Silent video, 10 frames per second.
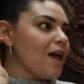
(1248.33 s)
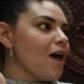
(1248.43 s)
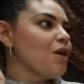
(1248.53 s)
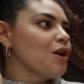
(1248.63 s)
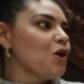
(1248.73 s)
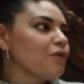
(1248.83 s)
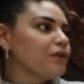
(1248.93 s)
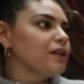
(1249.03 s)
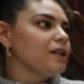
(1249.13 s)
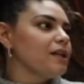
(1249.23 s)
And then
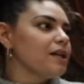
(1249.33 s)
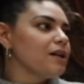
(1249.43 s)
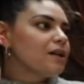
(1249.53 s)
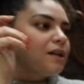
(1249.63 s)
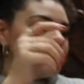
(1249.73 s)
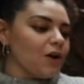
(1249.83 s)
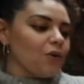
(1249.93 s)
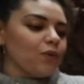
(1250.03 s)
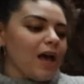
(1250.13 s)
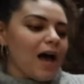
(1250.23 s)
over here
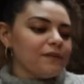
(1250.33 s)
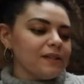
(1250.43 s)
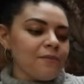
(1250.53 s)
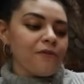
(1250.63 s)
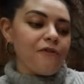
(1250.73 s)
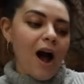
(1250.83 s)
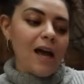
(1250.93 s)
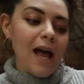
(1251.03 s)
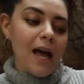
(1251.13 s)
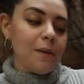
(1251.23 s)
we have some
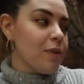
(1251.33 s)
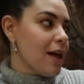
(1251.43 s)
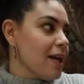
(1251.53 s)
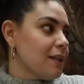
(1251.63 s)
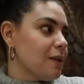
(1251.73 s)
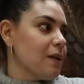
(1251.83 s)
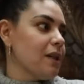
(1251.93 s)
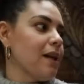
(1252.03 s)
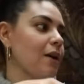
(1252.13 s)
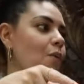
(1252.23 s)
fried eggplants
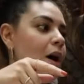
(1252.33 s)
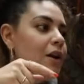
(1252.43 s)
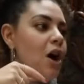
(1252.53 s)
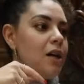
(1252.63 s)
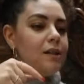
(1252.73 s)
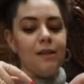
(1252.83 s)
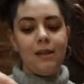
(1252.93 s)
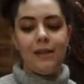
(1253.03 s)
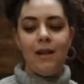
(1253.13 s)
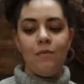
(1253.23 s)
because like why not?
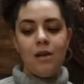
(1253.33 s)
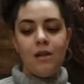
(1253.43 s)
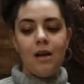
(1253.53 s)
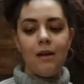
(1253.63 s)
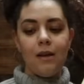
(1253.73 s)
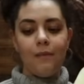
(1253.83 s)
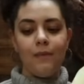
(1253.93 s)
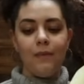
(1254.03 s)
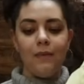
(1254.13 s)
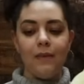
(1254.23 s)
Islam either.
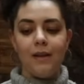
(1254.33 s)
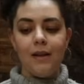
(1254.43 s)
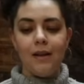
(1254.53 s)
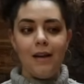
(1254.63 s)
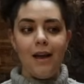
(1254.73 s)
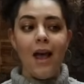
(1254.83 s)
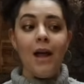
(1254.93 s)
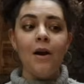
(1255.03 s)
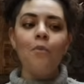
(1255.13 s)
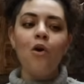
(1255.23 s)

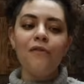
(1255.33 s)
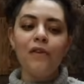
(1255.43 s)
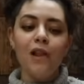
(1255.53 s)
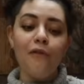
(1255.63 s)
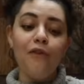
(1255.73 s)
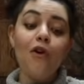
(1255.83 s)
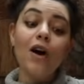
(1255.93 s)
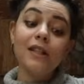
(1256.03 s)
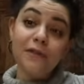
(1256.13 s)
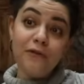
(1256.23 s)
And more
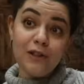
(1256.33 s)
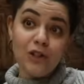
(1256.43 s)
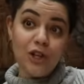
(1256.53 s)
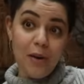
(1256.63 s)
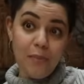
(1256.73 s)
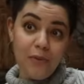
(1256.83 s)
falafel, different shape.